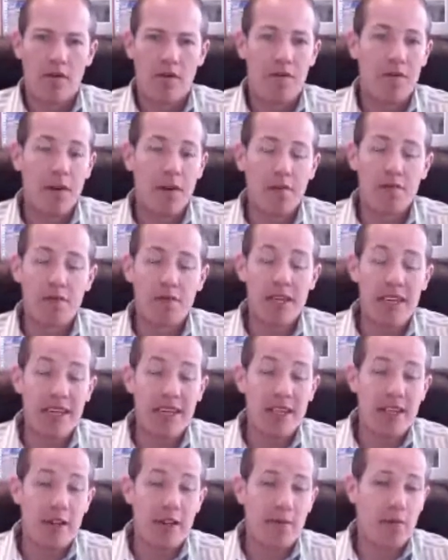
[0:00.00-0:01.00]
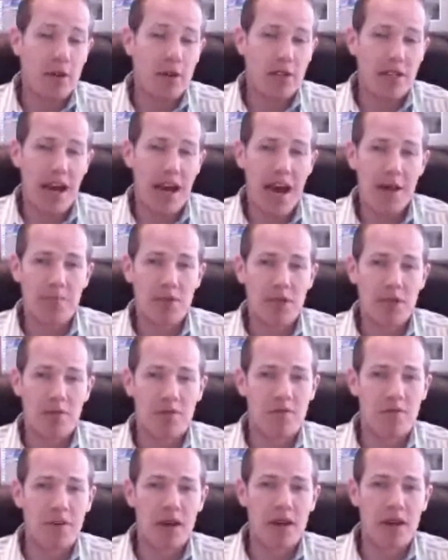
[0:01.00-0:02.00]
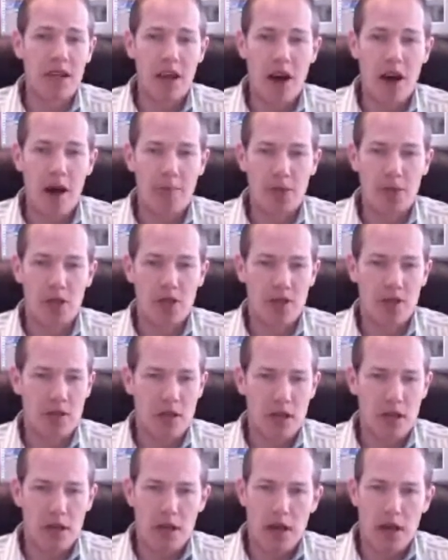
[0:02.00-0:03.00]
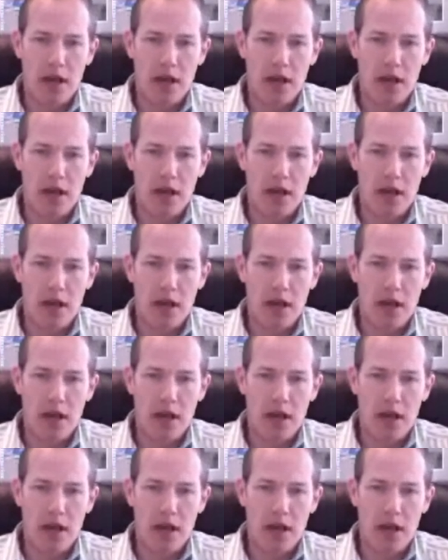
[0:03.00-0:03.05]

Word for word: 15 different types of funding options.